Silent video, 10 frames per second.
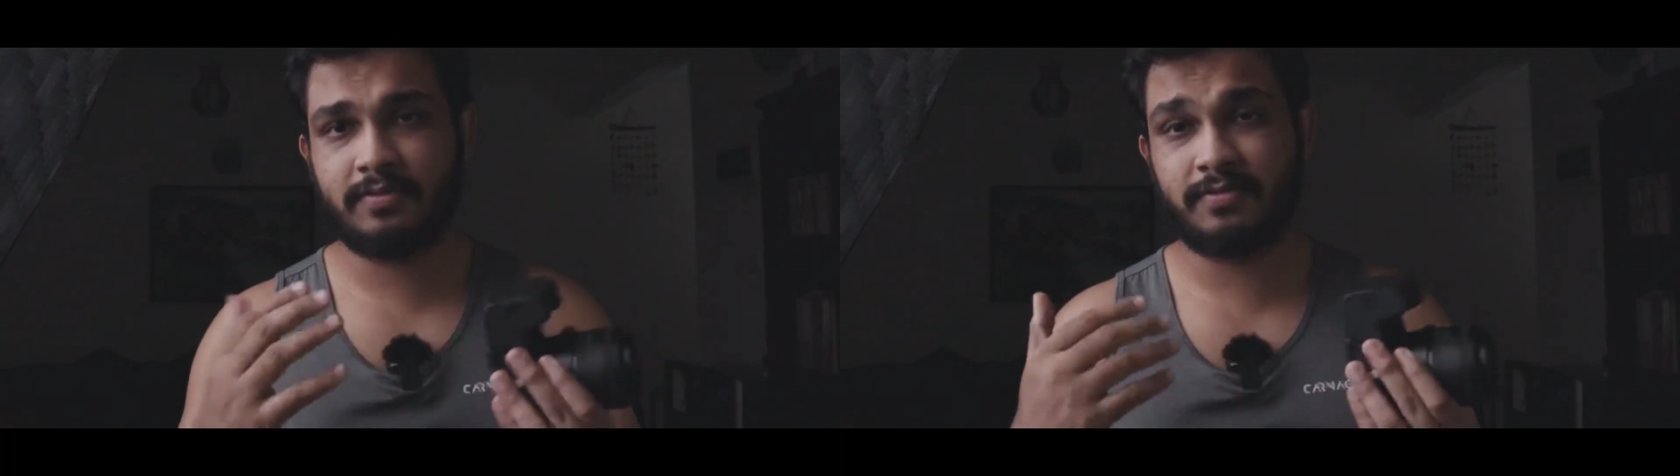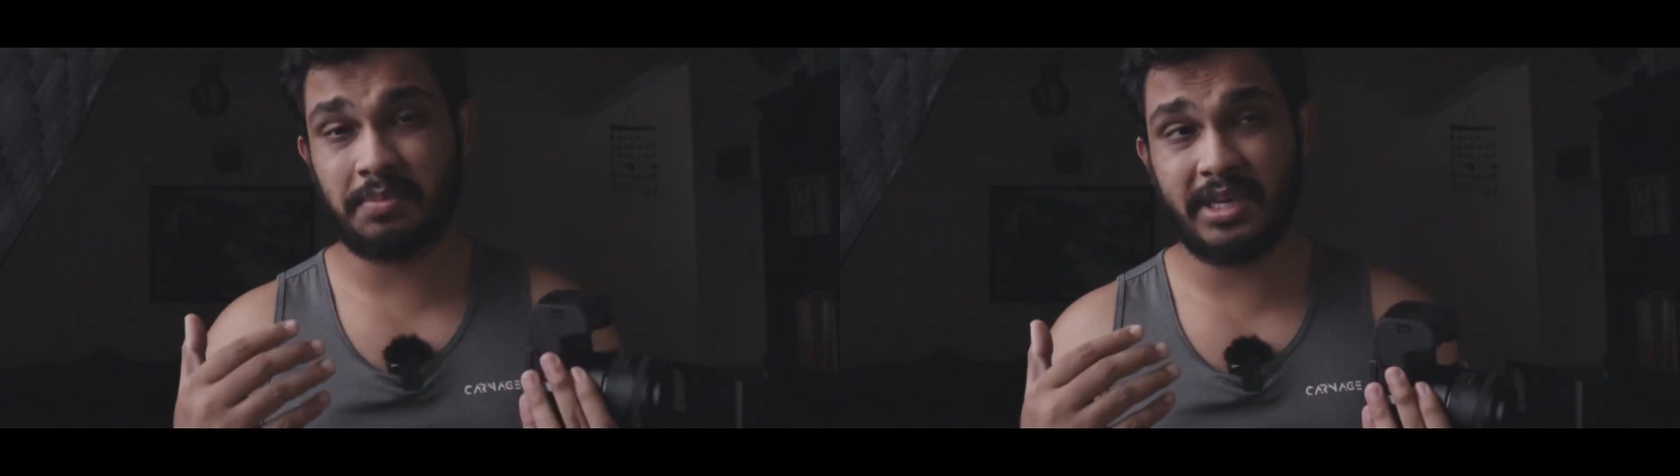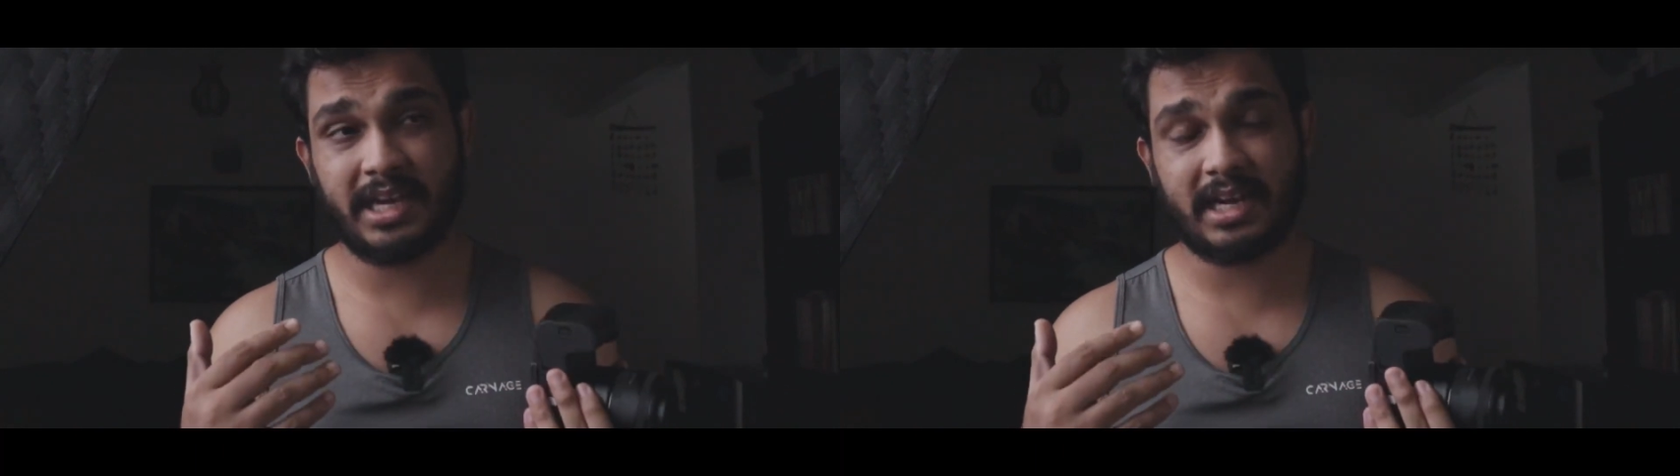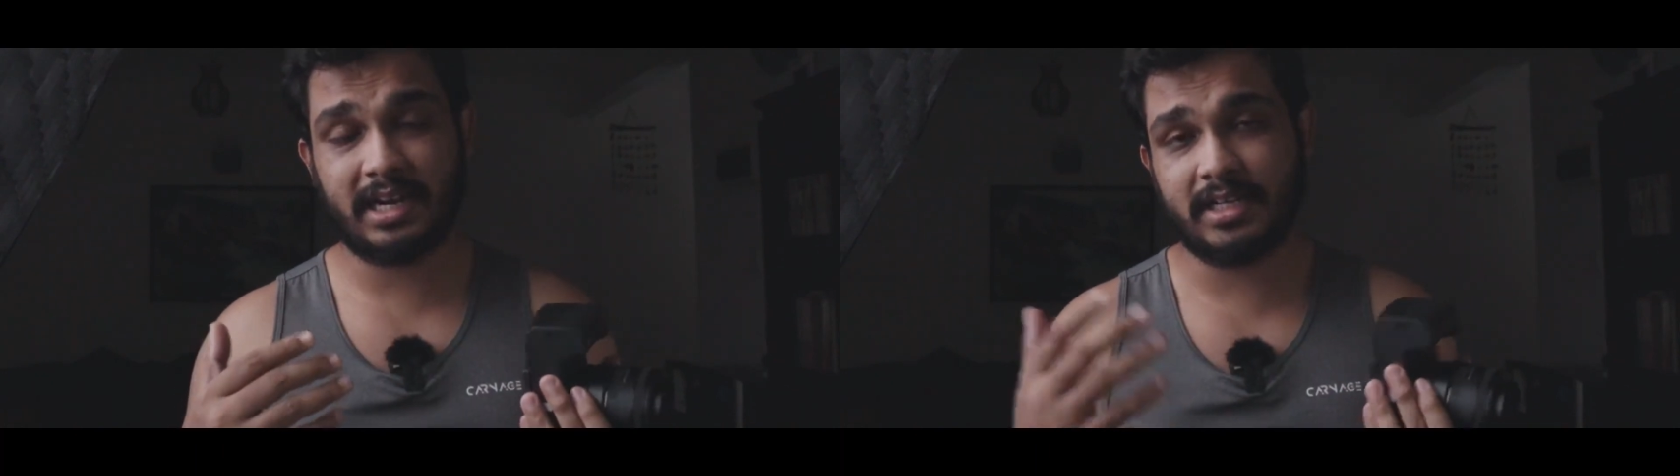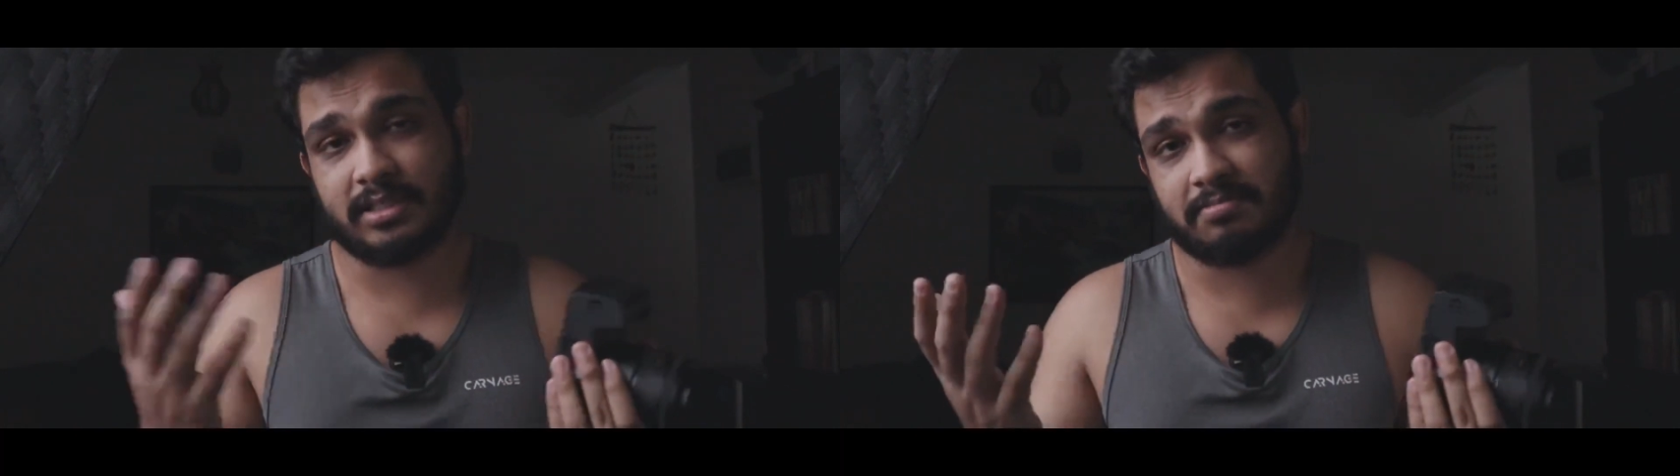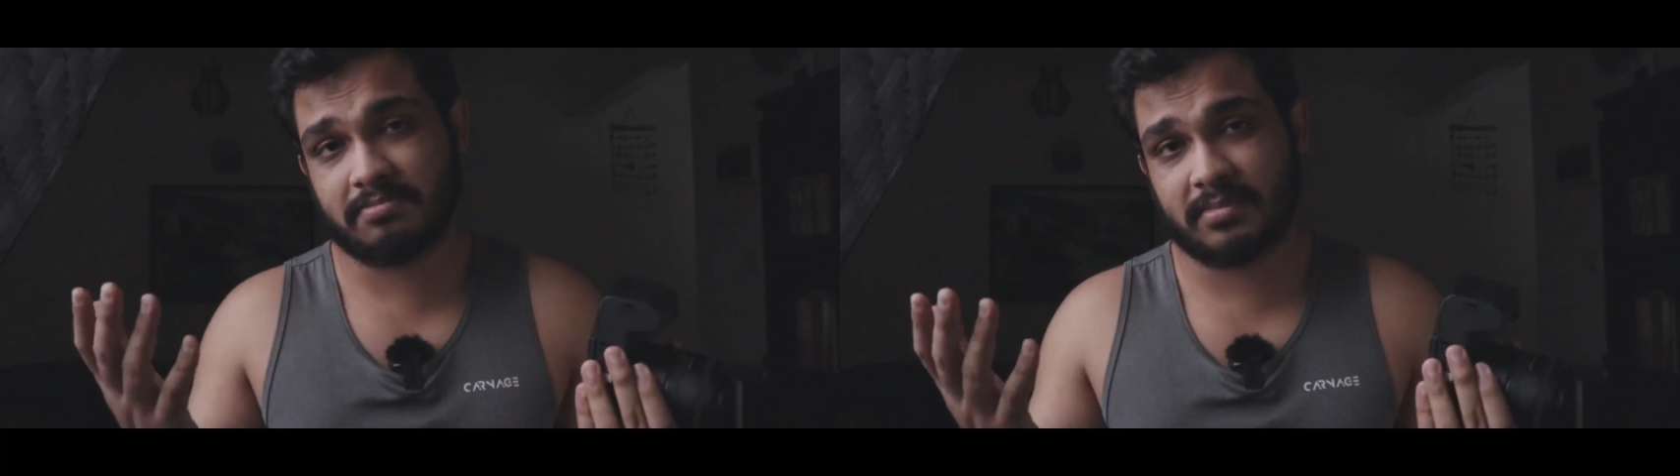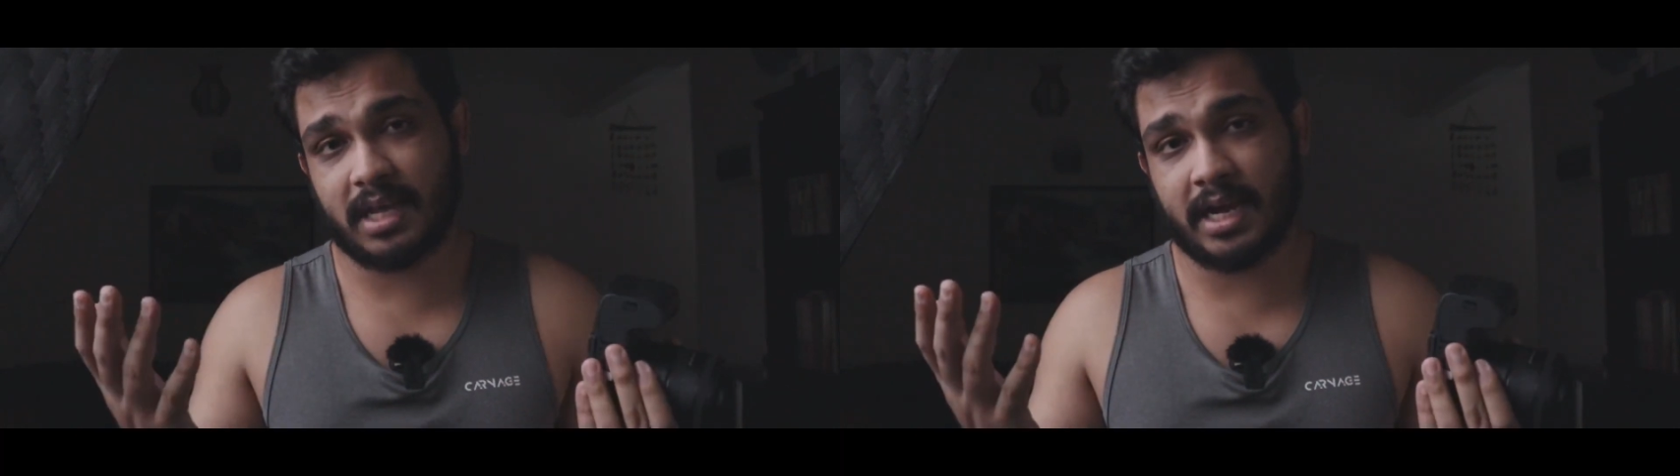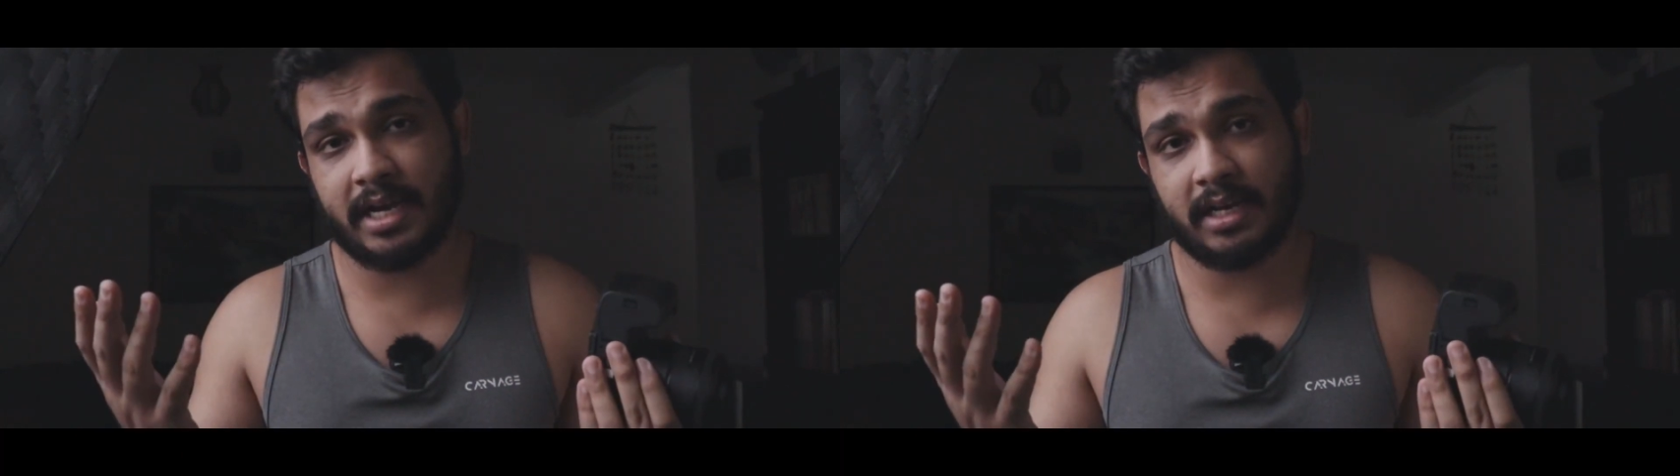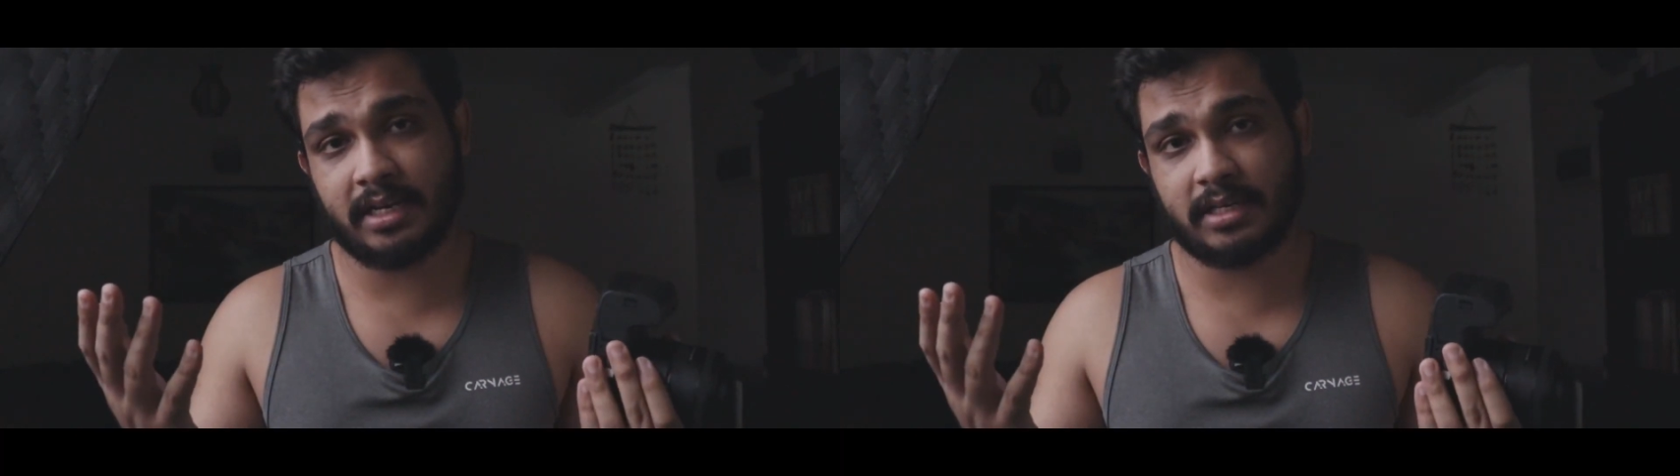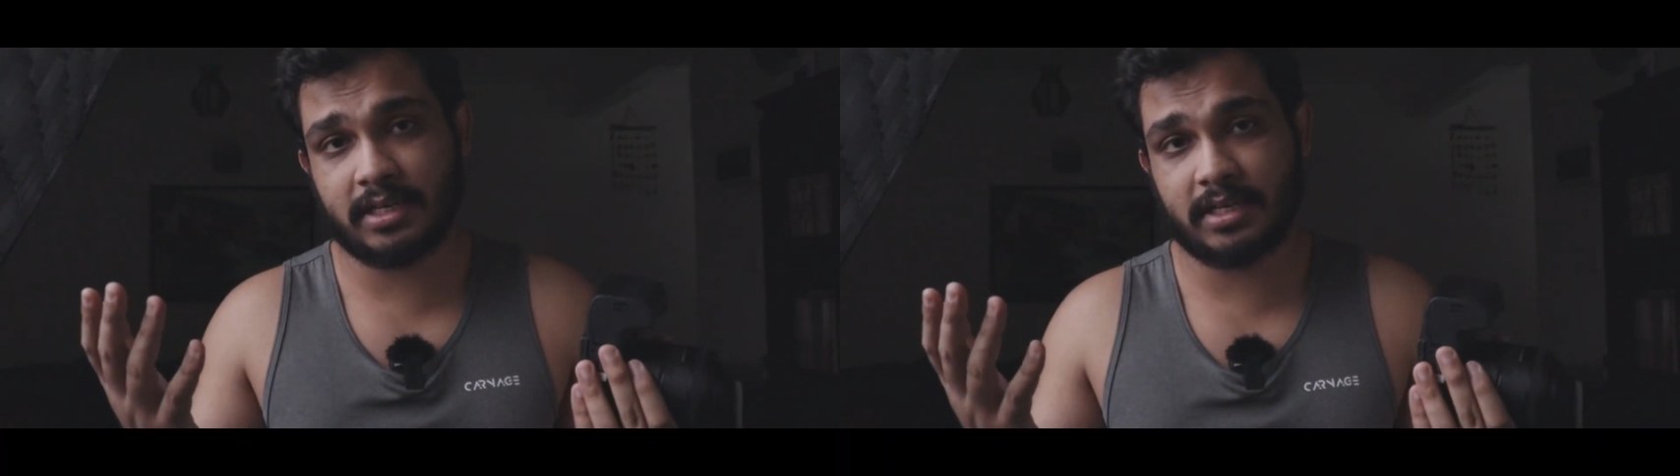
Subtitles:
for me at least, I didn't